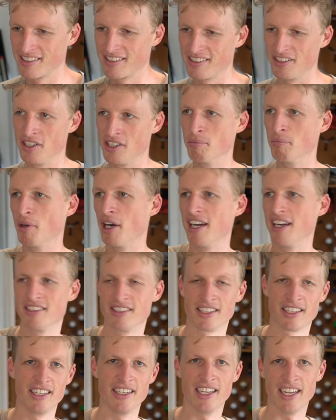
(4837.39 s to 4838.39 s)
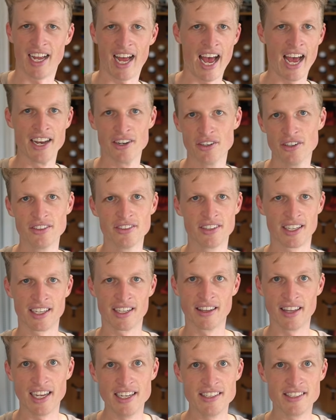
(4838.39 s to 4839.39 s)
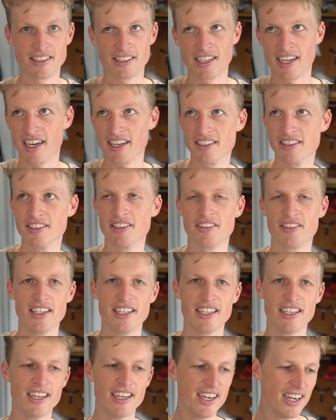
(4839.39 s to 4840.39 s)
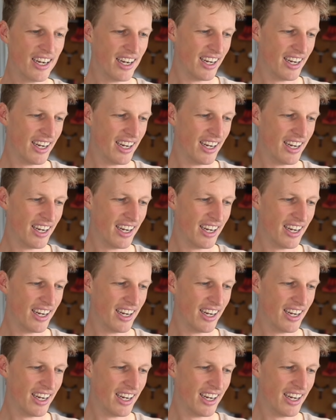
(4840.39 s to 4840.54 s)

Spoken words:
you can buy as like an add-on, like a laser cutter thing.